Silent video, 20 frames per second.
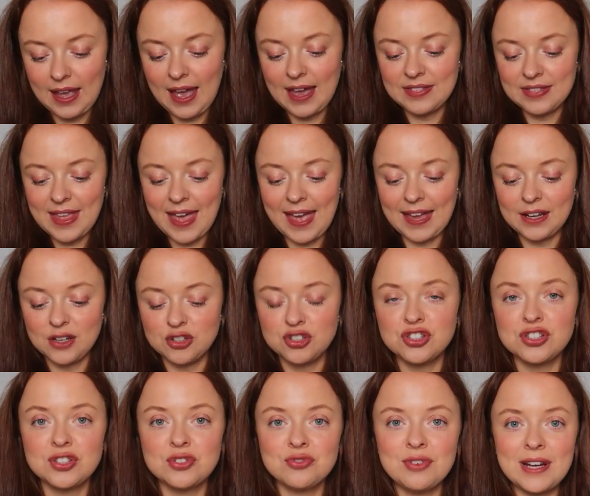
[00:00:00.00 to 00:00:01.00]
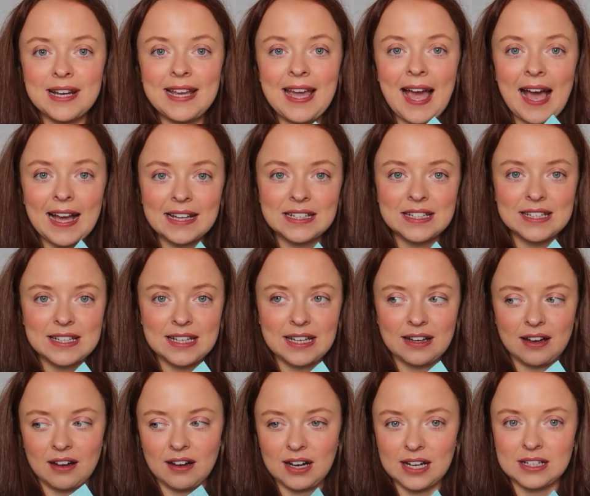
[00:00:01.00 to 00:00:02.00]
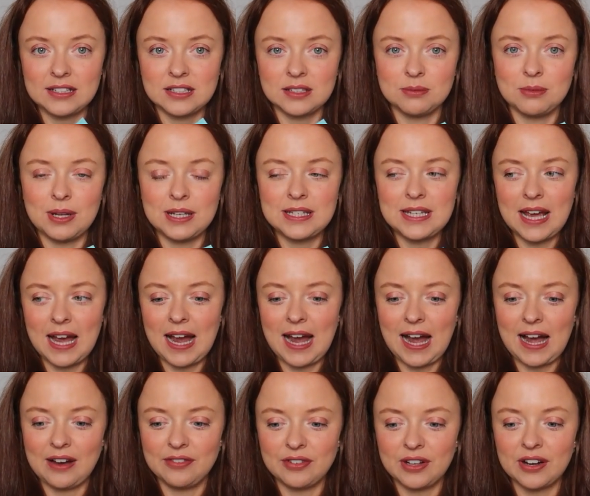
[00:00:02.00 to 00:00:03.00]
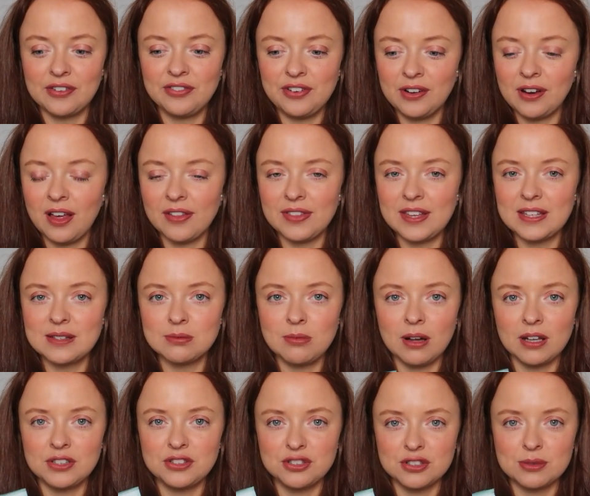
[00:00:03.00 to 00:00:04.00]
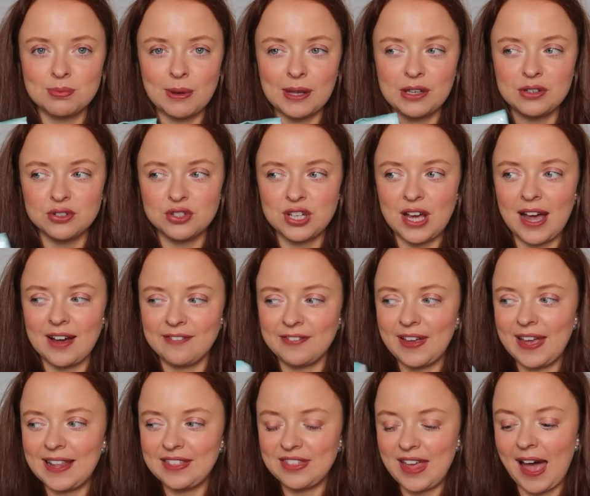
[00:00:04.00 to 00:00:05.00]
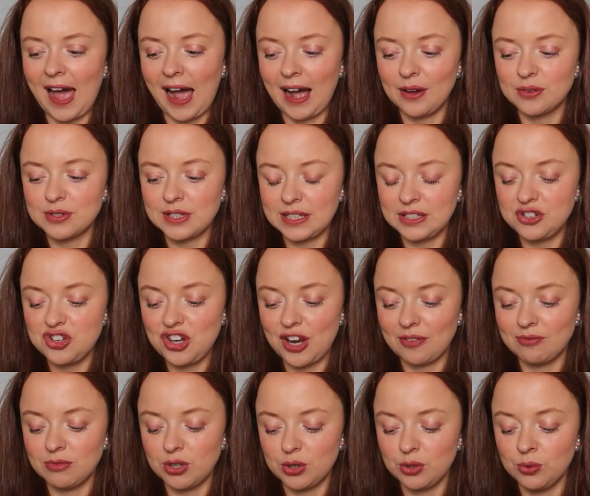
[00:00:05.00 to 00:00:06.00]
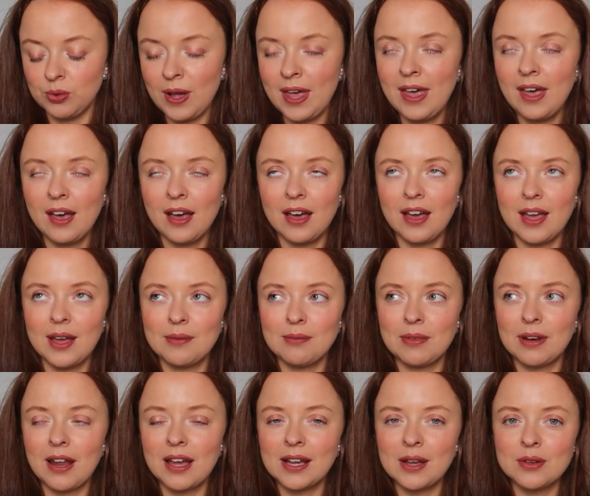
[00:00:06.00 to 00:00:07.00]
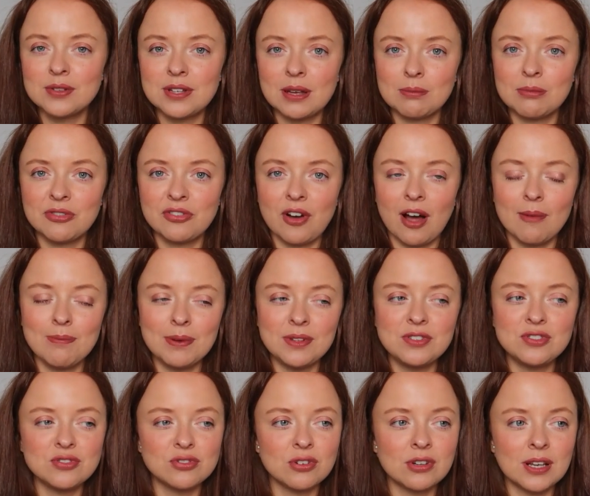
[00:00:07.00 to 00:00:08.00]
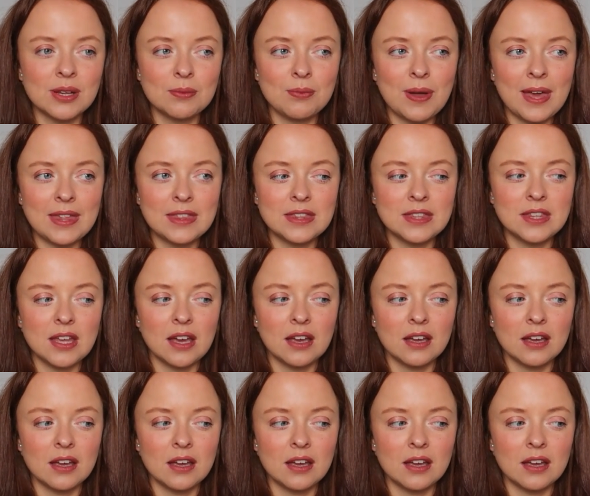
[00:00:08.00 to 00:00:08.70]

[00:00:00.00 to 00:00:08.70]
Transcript: And then just a really handy item to have, I feel like these might just be good to have in the house in general. Like I was saying before, I've been struggling with